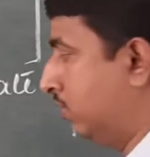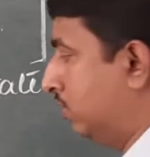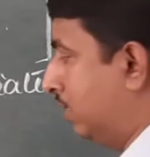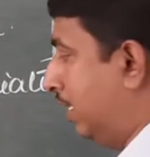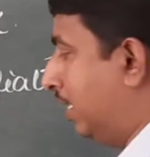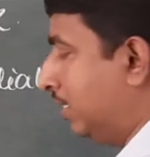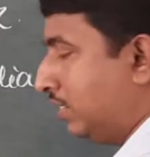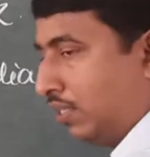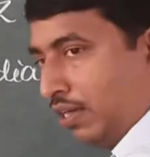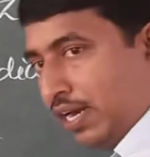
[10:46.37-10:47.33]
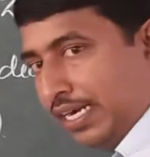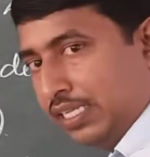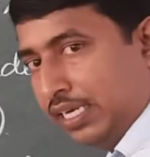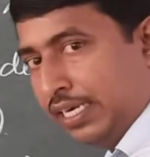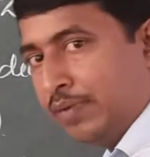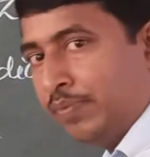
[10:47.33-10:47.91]
That is, writing the
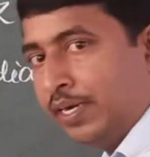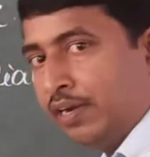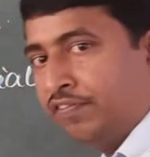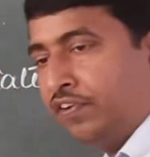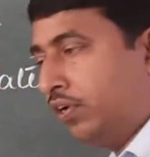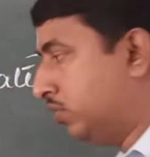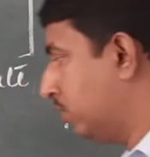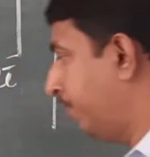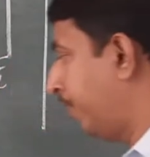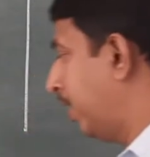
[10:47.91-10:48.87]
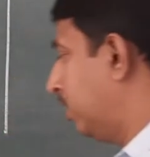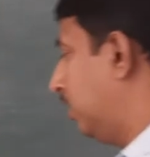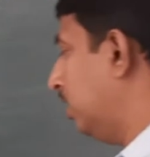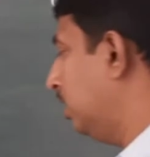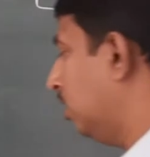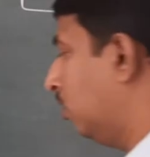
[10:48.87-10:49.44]
intermediate first,
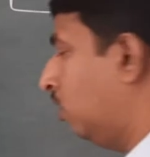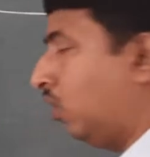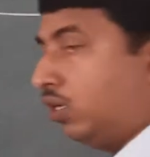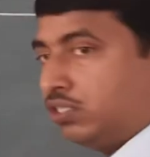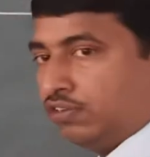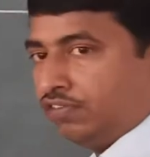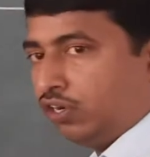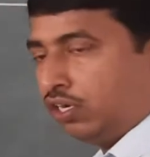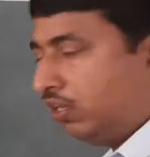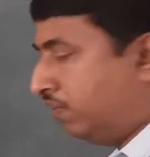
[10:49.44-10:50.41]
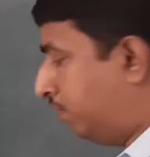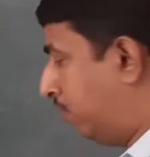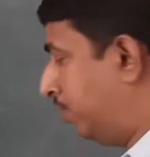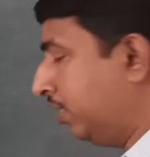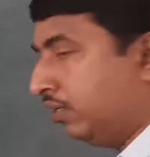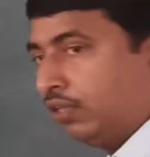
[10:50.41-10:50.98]
then loss of water
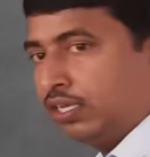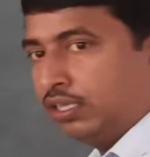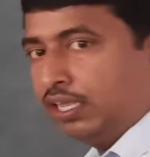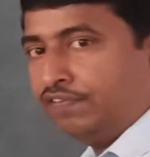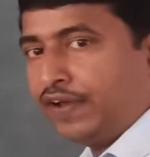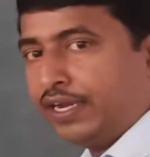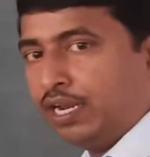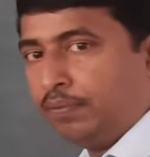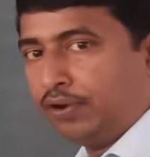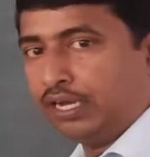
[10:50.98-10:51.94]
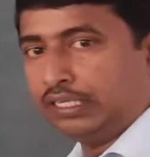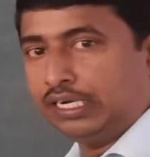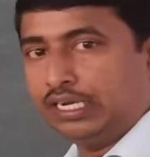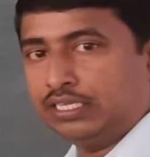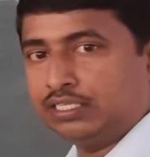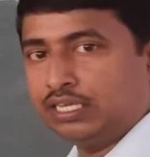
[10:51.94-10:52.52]
forming the final product. That
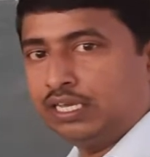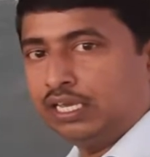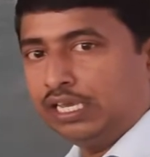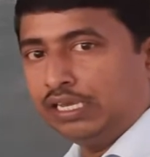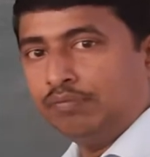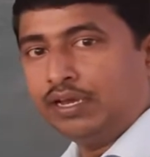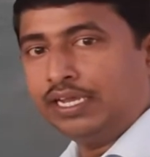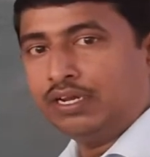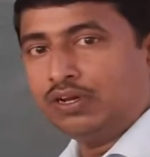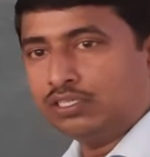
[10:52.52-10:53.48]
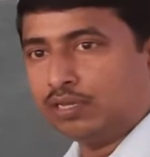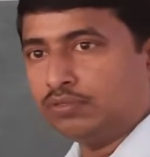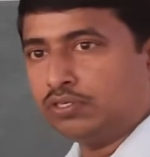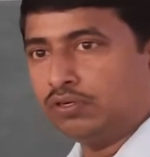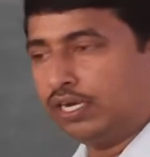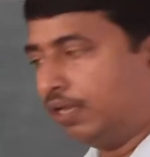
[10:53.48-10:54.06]
is, imine or
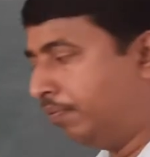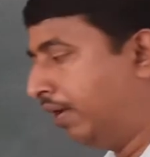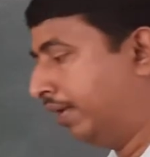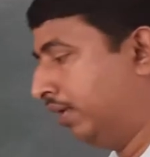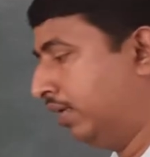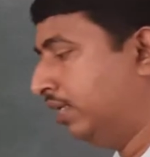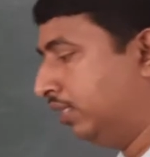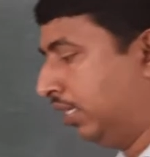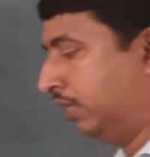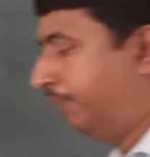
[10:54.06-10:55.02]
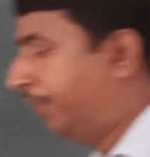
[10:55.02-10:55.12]
substituted imine, anything.